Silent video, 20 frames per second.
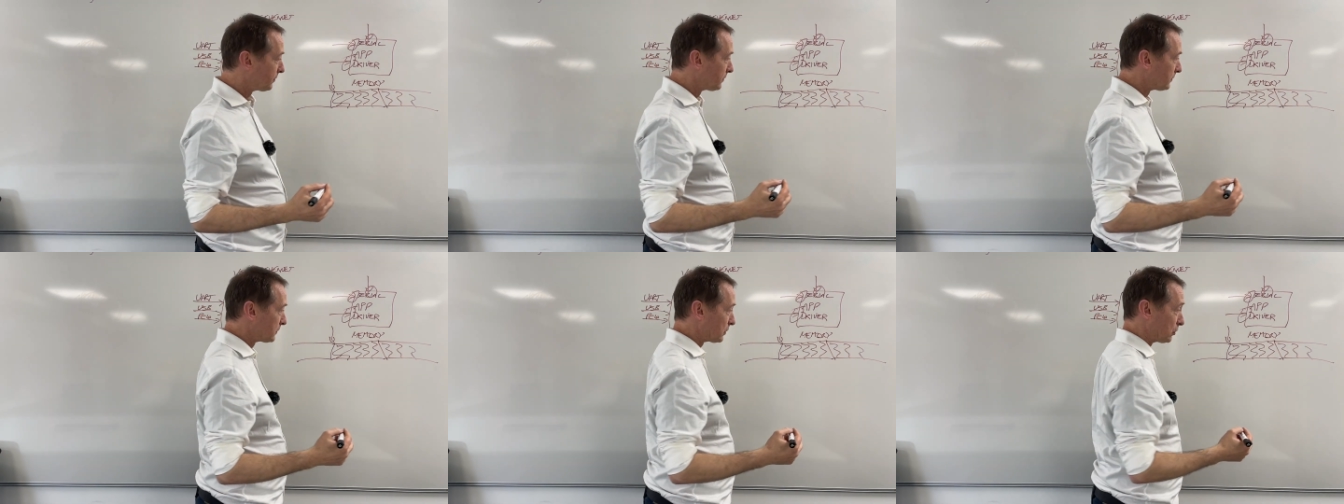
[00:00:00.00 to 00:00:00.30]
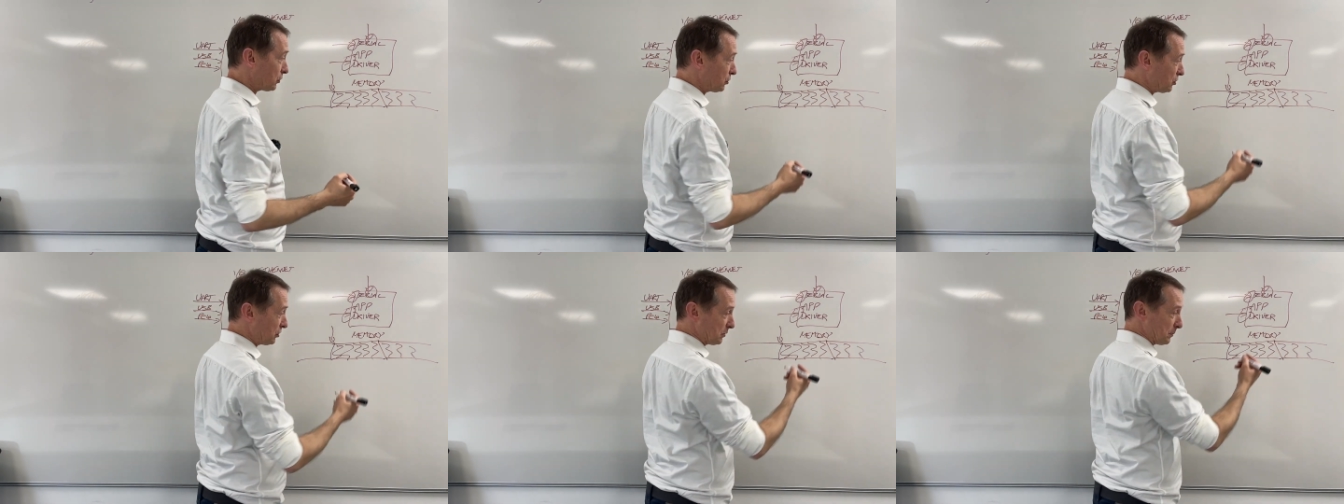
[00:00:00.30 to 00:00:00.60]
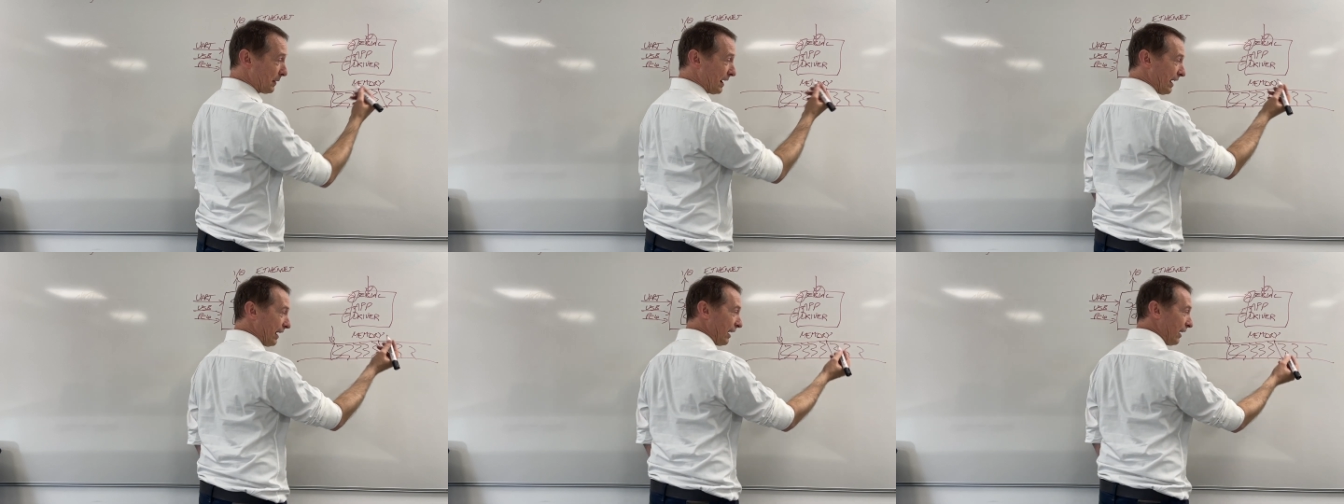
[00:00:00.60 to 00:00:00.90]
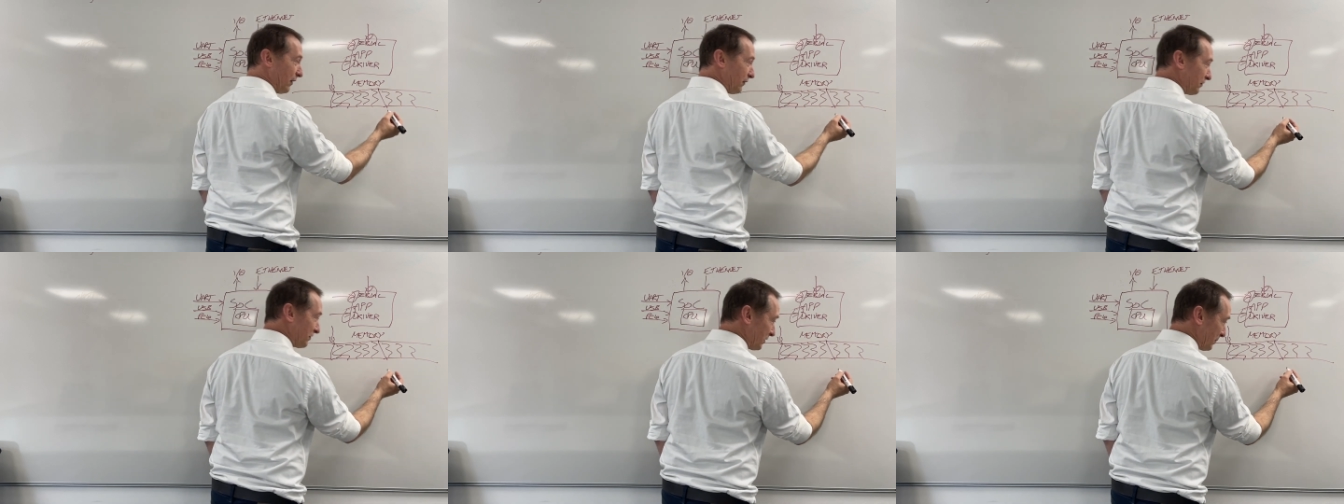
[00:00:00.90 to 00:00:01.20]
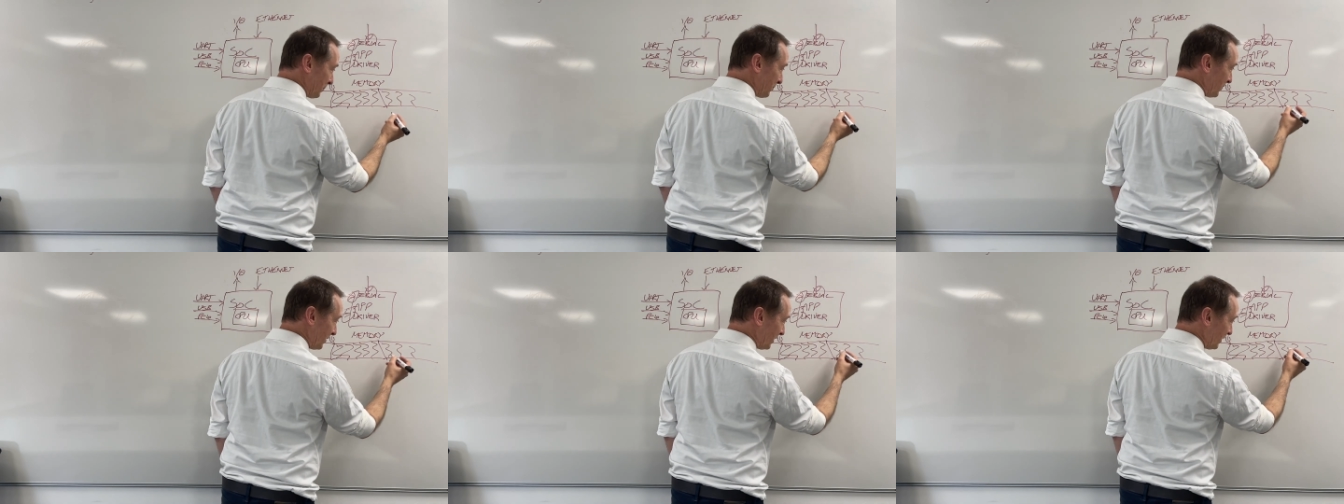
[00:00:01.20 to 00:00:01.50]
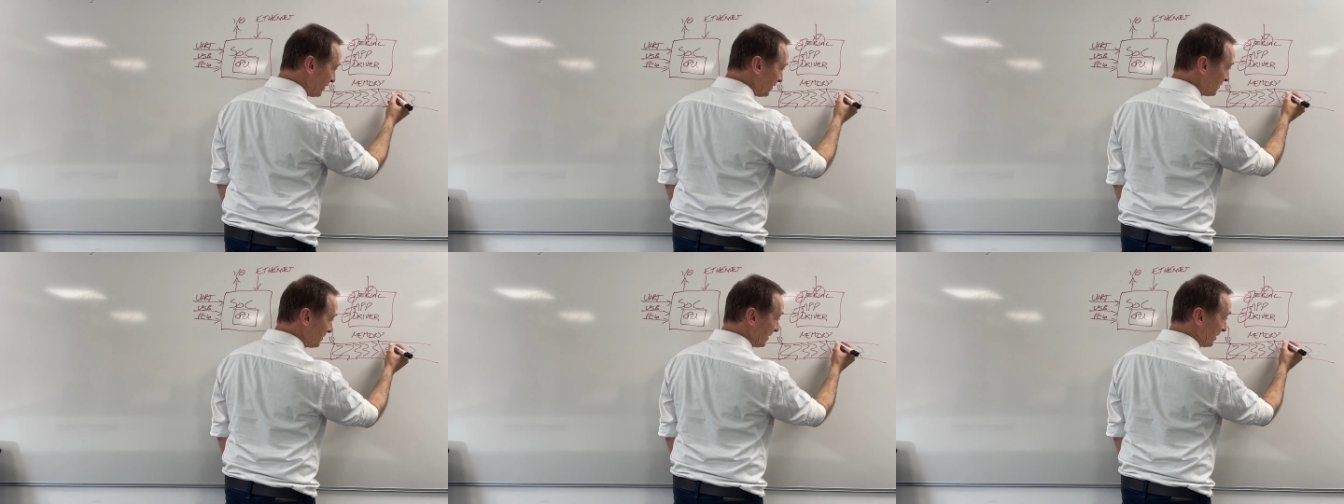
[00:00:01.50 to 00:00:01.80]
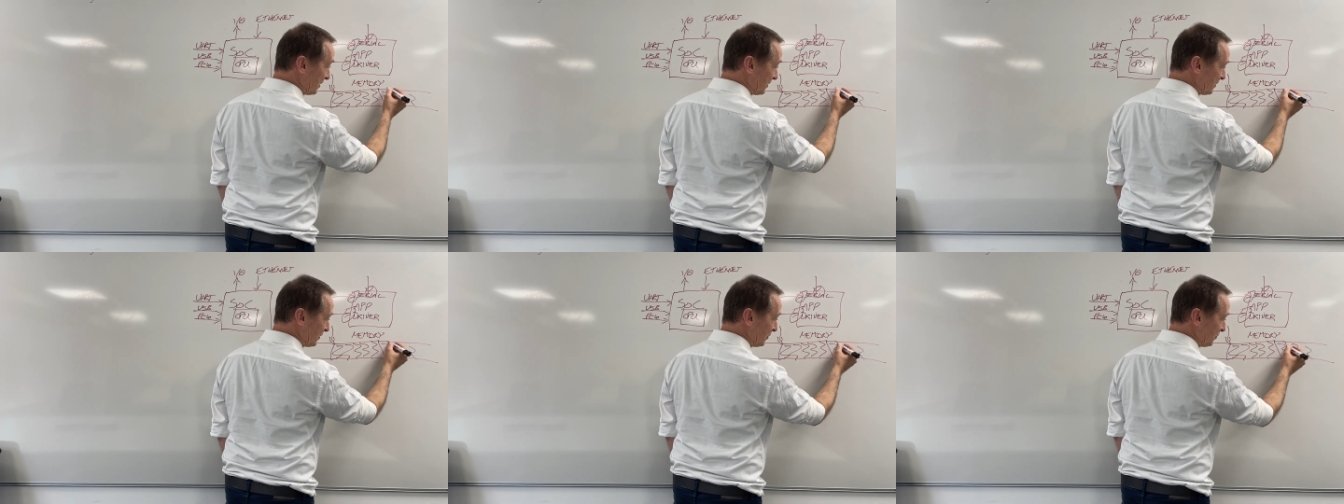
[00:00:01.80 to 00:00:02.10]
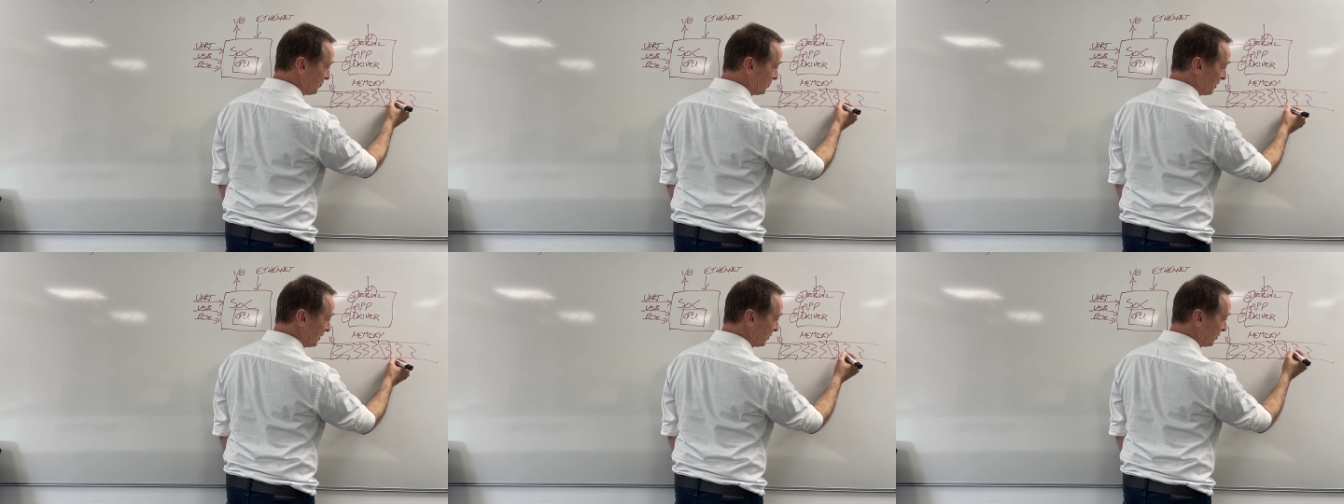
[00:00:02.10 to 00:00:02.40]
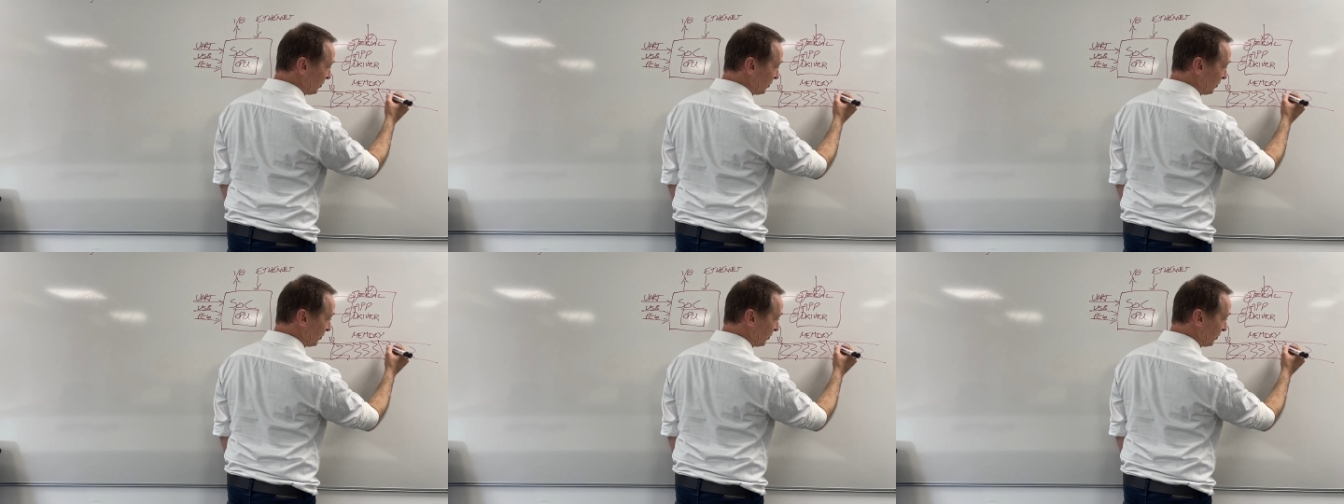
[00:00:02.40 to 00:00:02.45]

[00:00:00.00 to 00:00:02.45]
because you might have some sensitive data